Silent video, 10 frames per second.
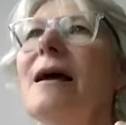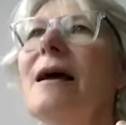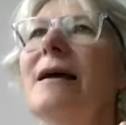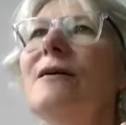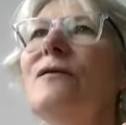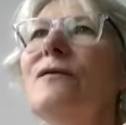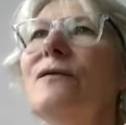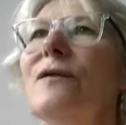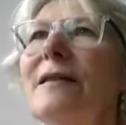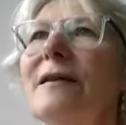and
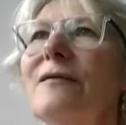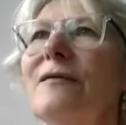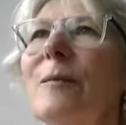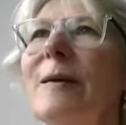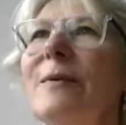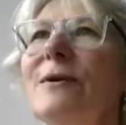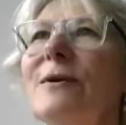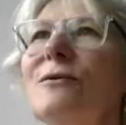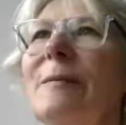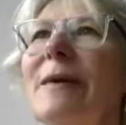other 4 people, do we